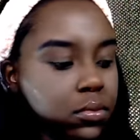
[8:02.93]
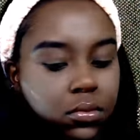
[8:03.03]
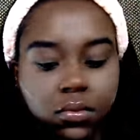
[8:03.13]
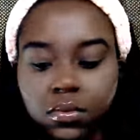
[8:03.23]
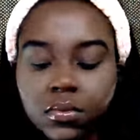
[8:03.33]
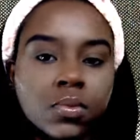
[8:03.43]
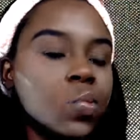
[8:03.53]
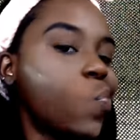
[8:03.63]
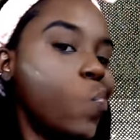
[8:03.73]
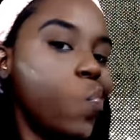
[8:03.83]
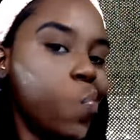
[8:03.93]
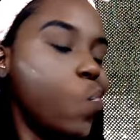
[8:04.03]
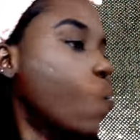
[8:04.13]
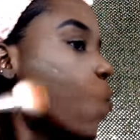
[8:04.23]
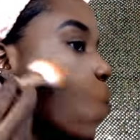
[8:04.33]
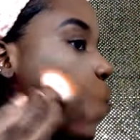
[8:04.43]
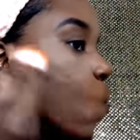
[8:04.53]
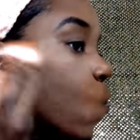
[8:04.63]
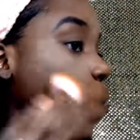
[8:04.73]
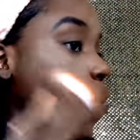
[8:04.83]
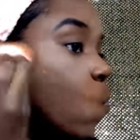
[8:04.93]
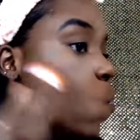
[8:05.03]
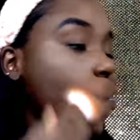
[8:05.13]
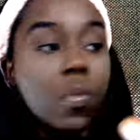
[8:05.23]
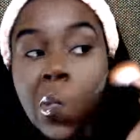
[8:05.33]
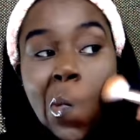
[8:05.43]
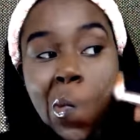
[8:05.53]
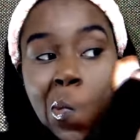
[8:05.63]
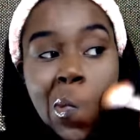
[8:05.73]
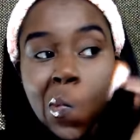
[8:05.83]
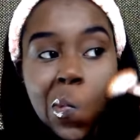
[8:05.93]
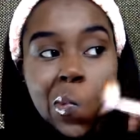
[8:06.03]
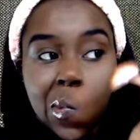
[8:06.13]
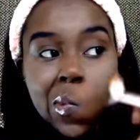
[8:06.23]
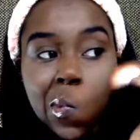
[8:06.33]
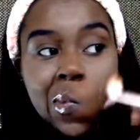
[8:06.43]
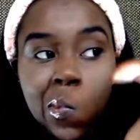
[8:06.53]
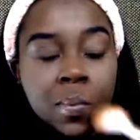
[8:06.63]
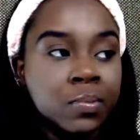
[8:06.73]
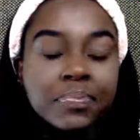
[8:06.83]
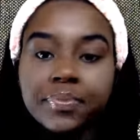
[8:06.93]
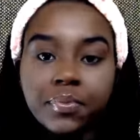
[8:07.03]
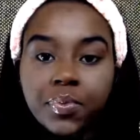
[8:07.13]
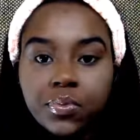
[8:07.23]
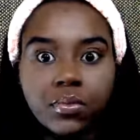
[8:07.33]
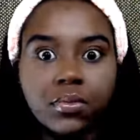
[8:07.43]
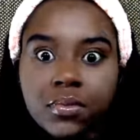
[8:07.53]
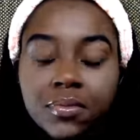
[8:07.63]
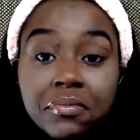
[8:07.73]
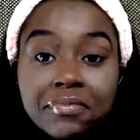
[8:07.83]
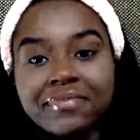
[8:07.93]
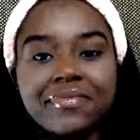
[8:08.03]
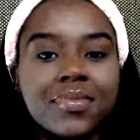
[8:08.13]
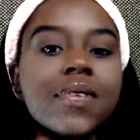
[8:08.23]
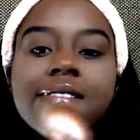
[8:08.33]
And that's why you want to do your research to see, you know, to hear from other people.